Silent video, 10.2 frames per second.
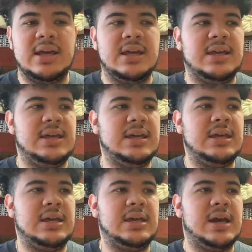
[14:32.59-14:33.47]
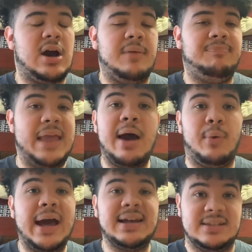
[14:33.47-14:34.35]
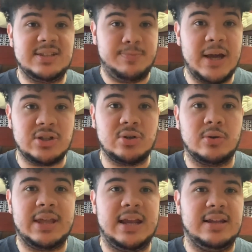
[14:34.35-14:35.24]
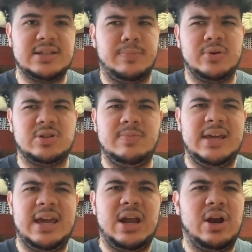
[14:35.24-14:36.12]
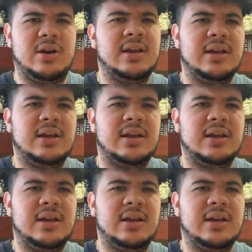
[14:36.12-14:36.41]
He now has a special that is supposed to be aired